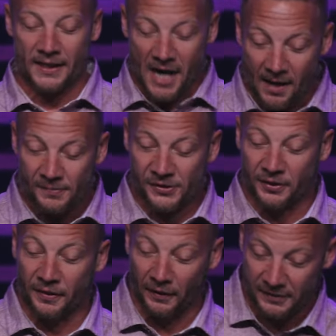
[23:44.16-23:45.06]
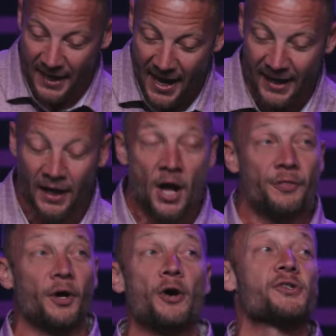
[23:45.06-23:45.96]
comes to their day,
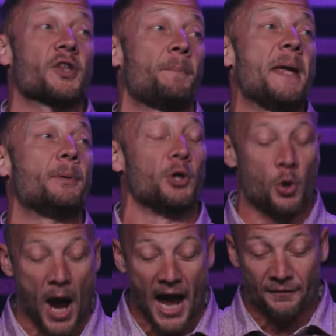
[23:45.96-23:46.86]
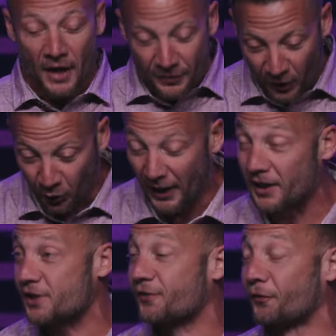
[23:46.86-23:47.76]
those are the people who have the
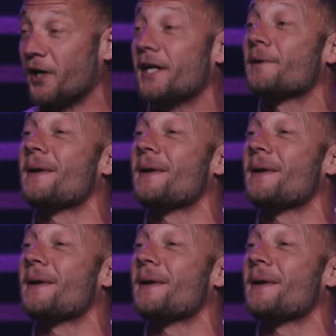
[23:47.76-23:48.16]
greatest freedom